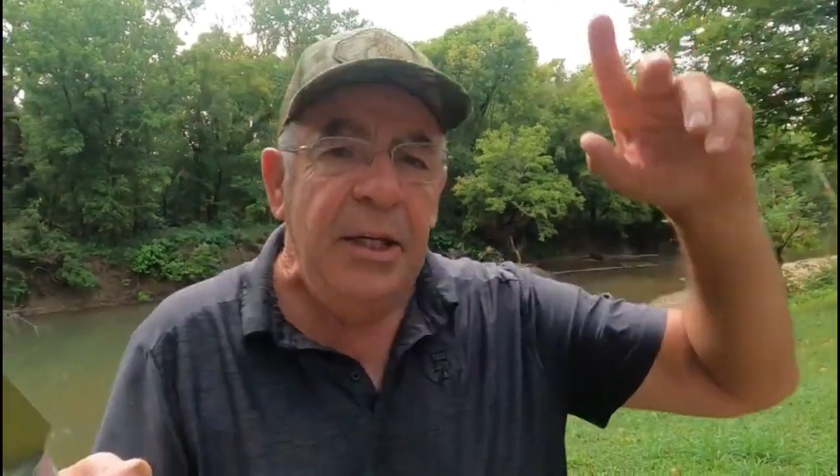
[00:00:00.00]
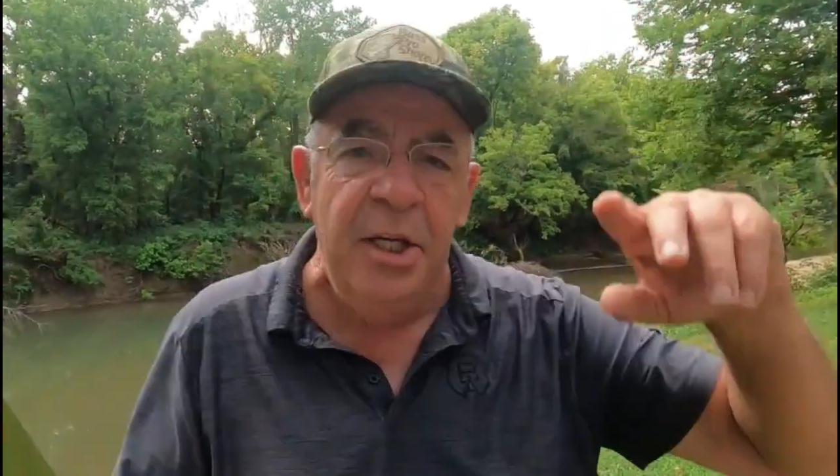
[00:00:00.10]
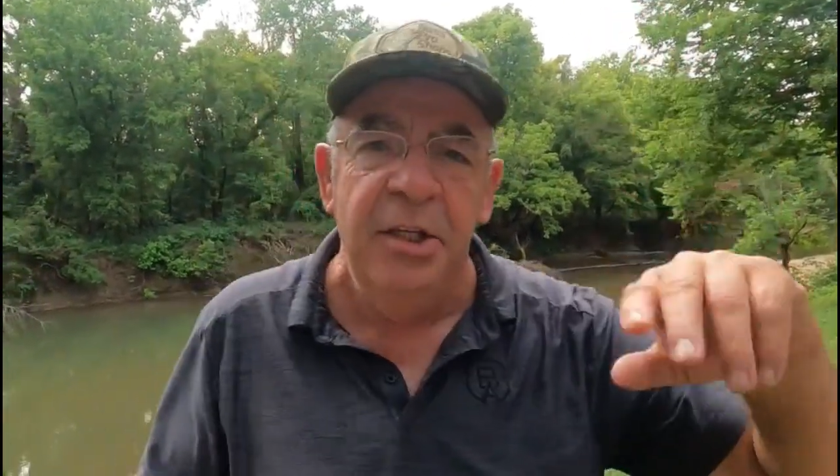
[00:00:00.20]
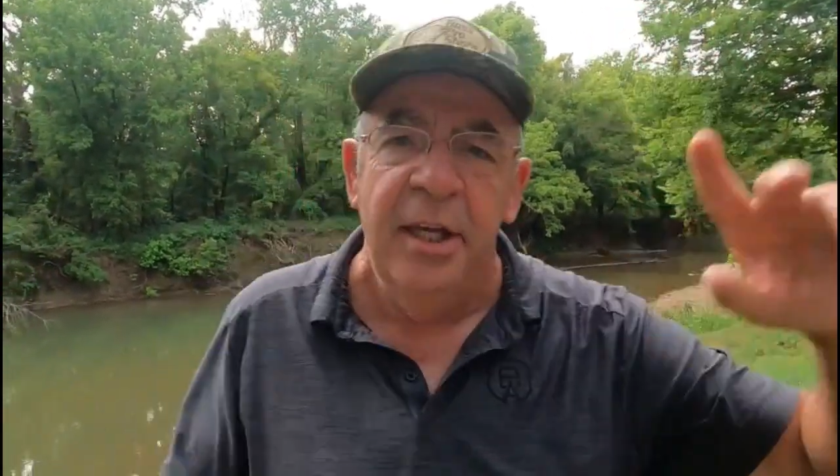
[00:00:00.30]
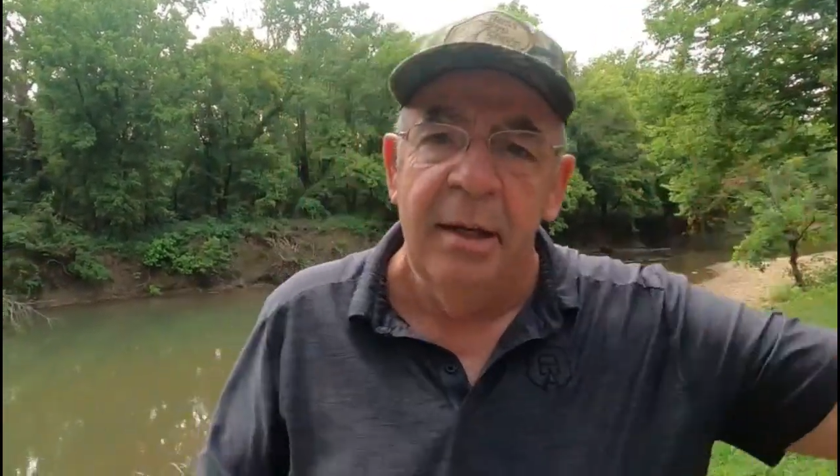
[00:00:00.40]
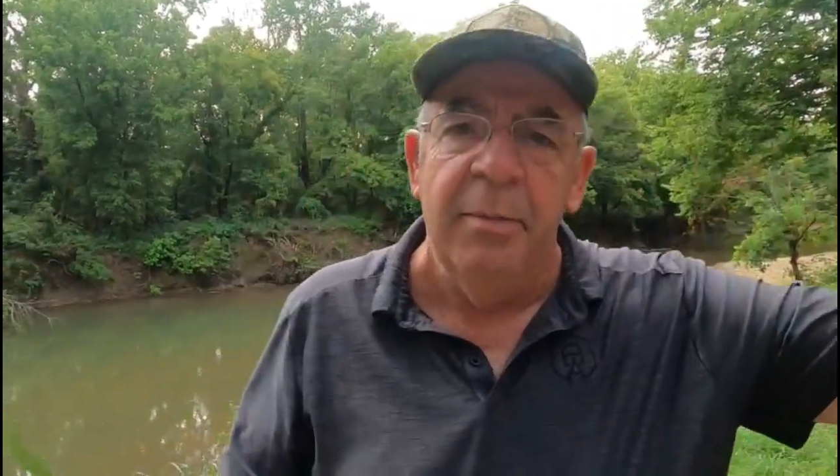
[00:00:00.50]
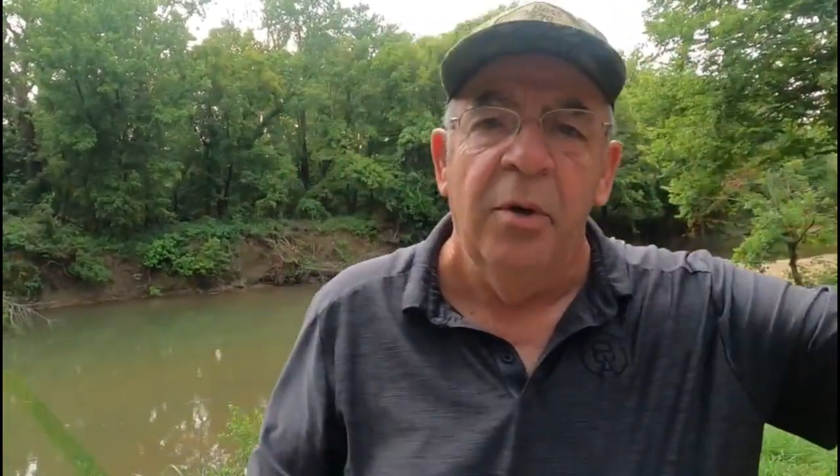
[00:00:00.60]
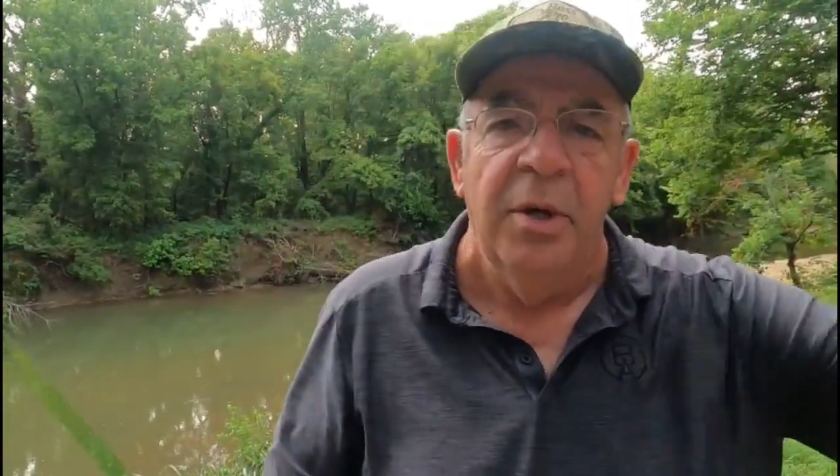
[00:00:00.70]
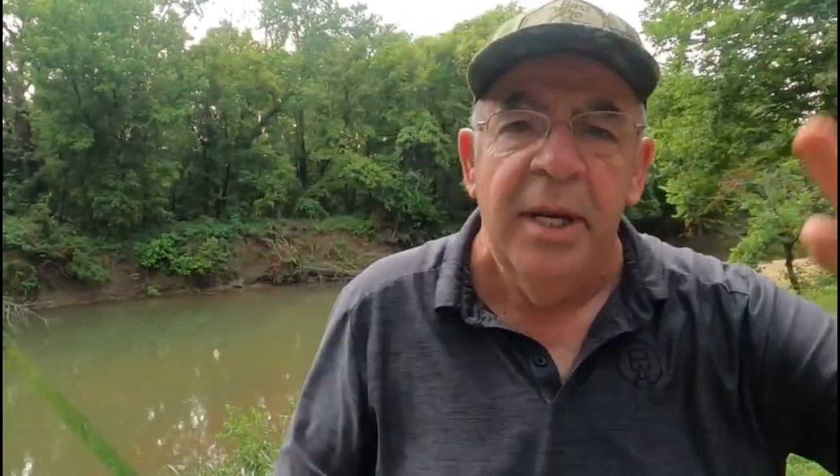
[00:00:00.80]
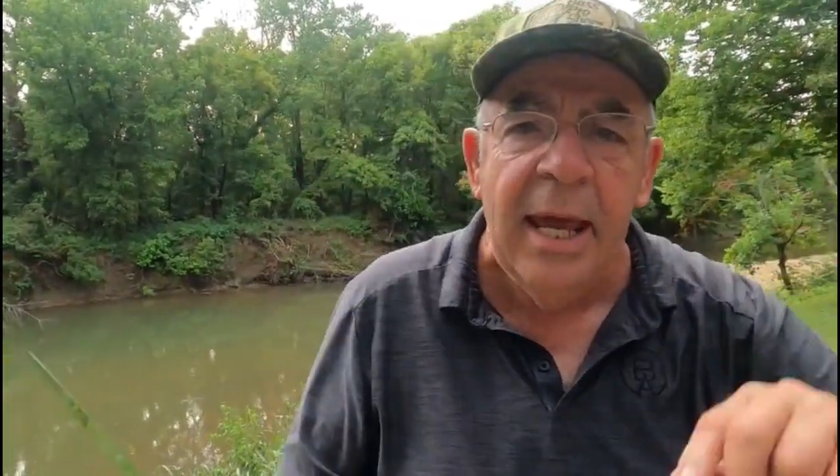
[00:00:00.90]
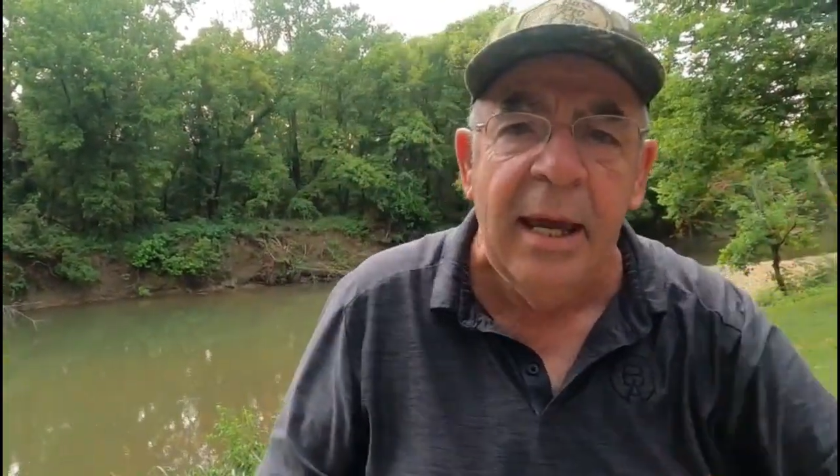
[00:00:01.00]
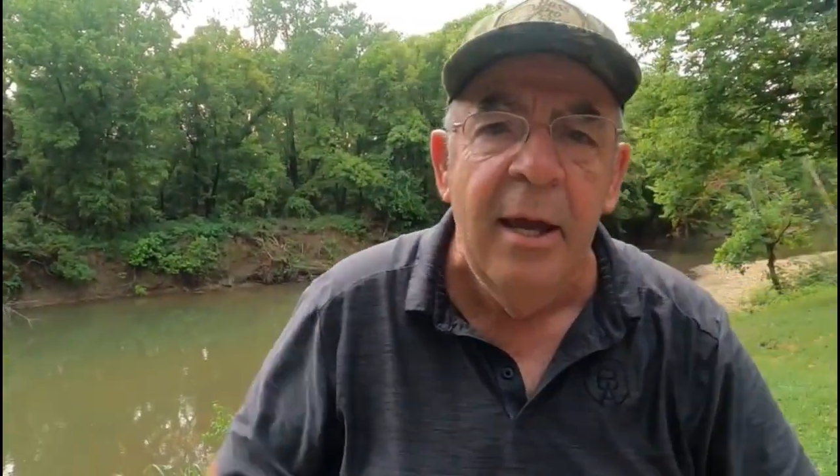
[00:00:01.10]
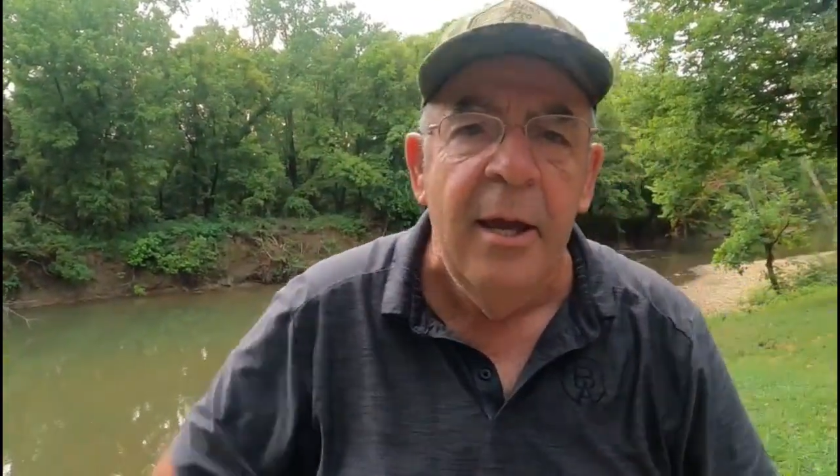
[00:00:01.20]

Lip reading: She's sitting up there on the deck